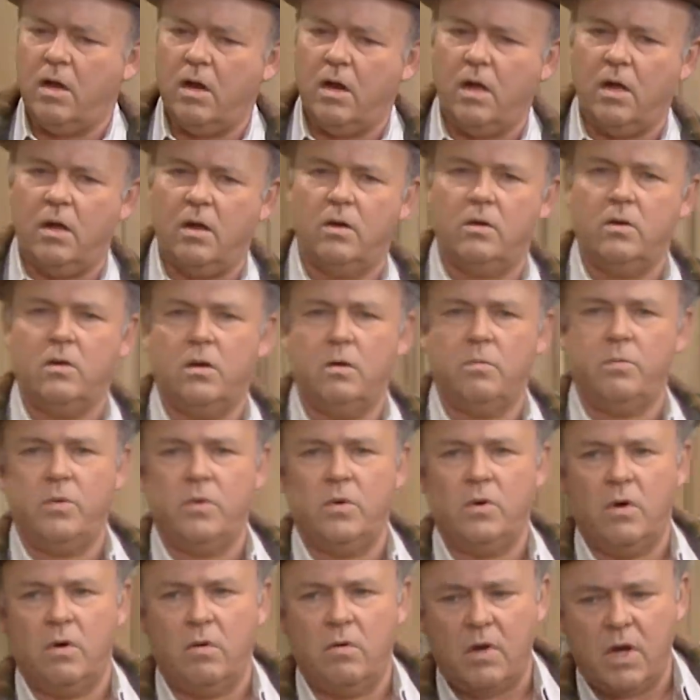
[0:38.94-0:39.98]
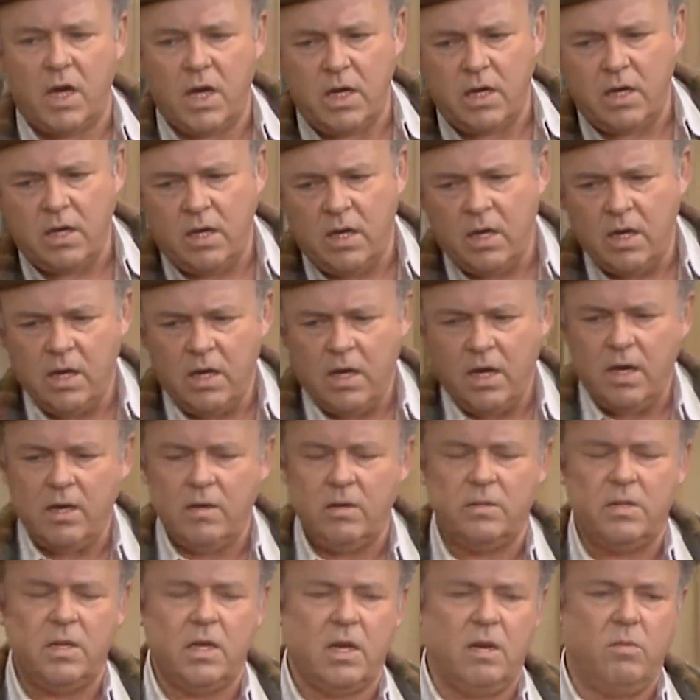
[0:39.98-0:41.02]
Oh, I'll be all right. I
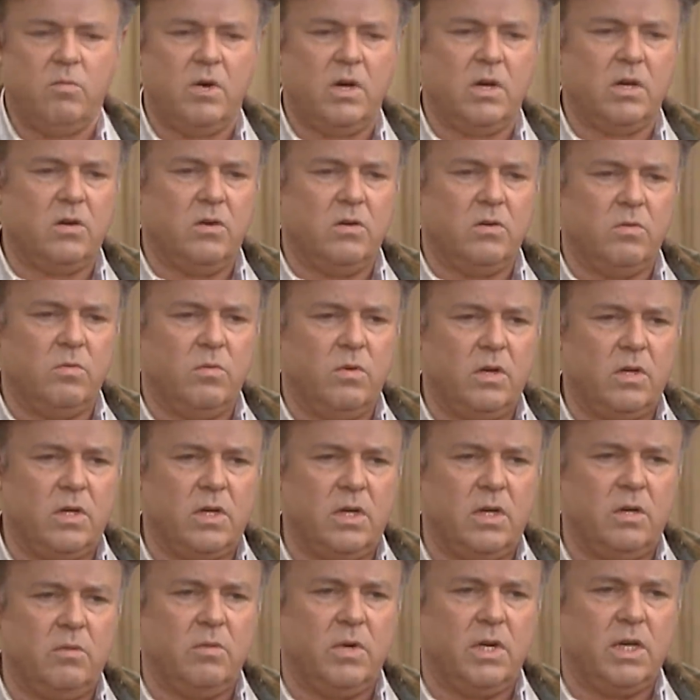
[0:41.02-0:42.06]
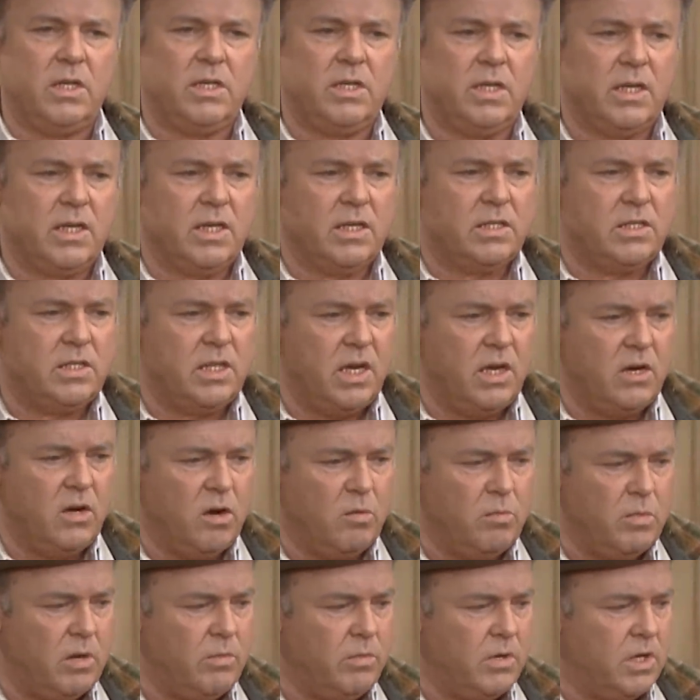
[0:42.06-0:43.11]
don't think I want to go to work anyway. I think I'll stay
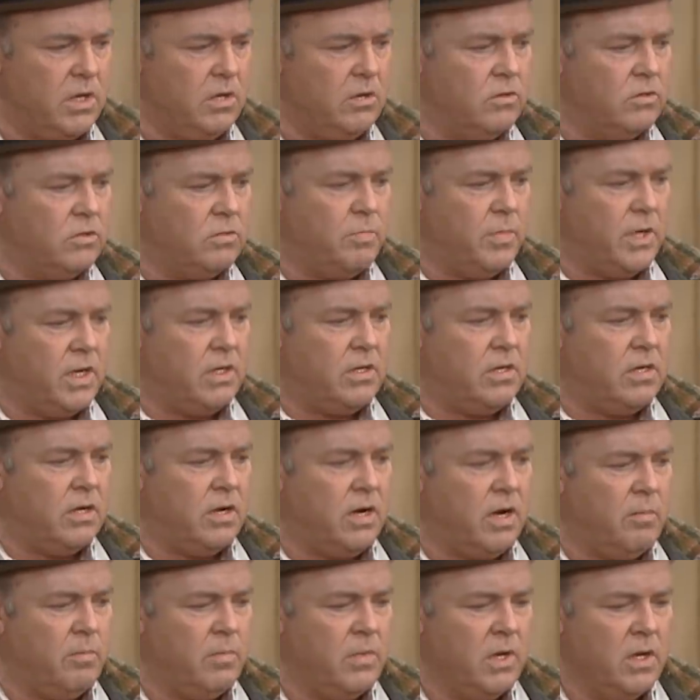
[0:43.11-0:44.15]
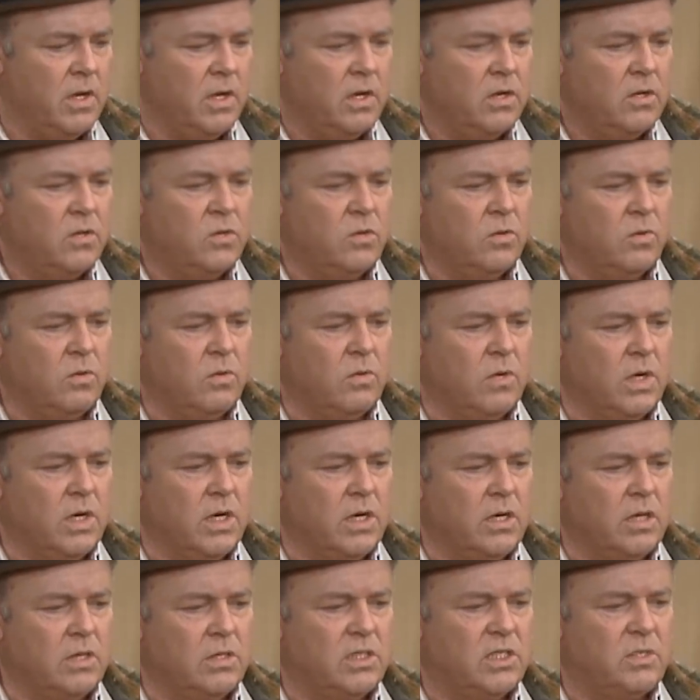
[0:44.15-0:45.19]
home. Maybe I'll use my time to
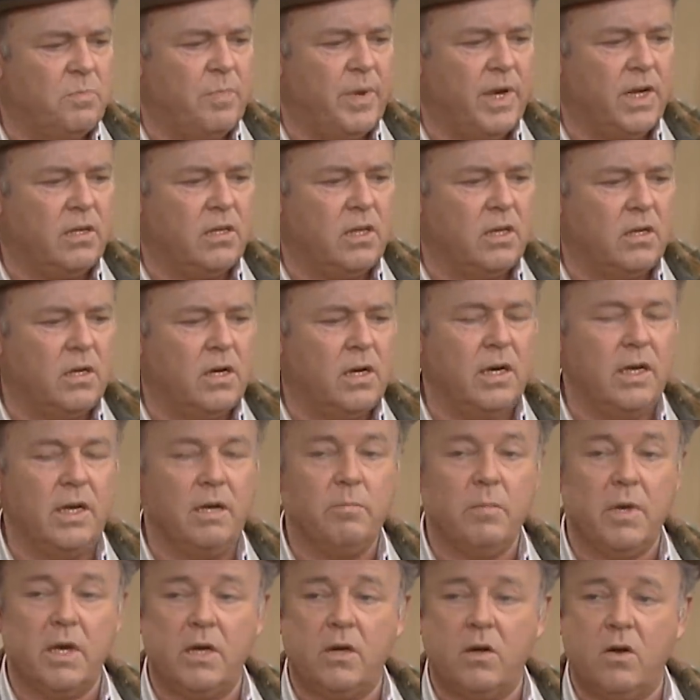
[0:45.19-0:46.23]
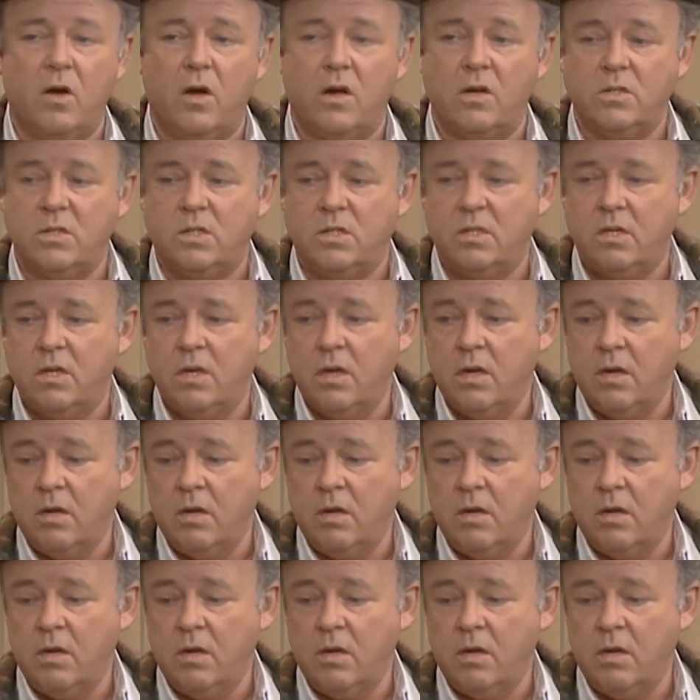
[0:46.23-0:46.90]
inspect and clean my guns.